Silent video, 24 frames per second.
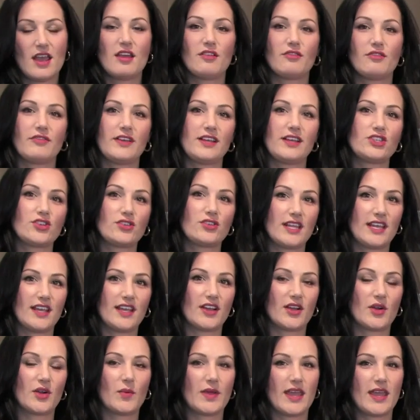Featured
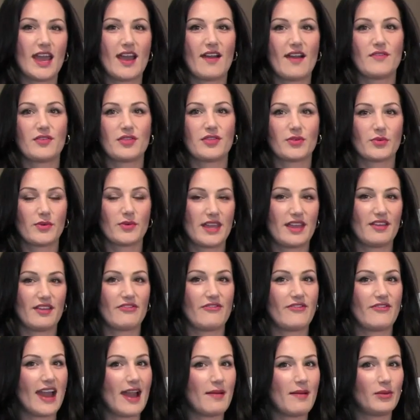here, we have three
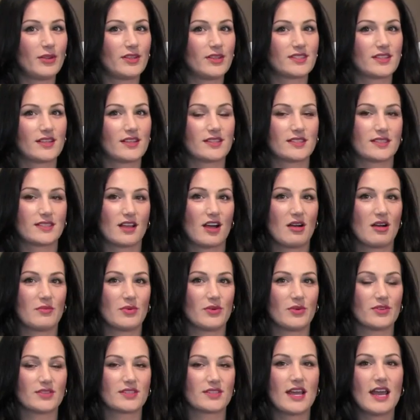fabulous
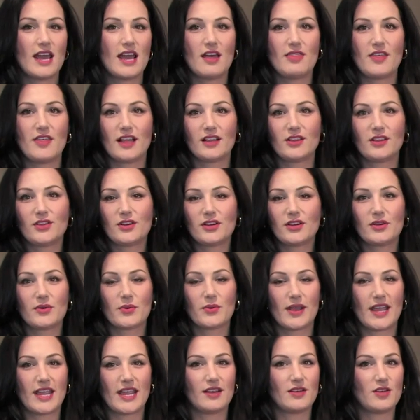ensembles that look
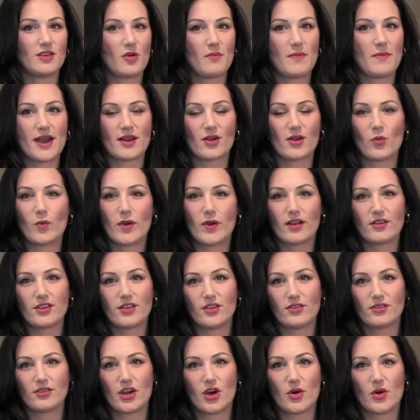great no matter where
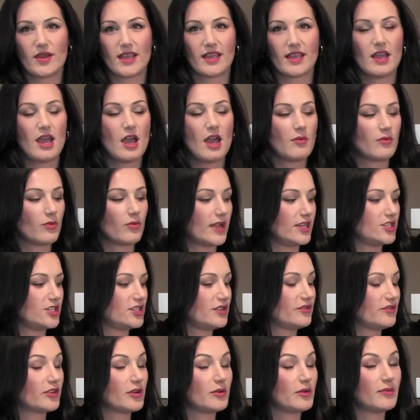you're going,
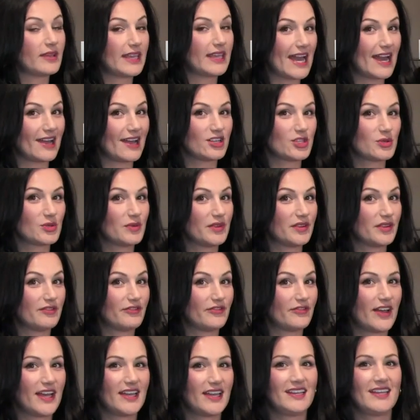ranging from casual and
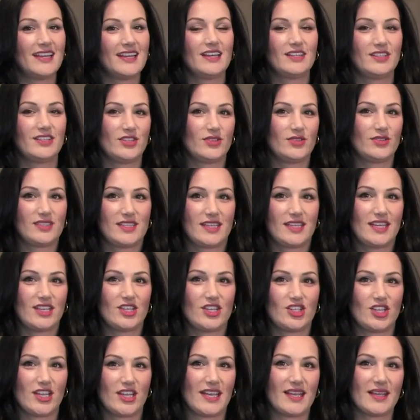fun to city
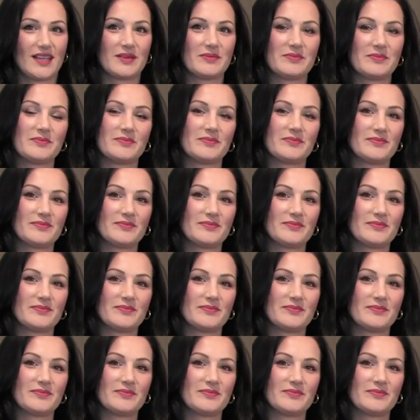chic.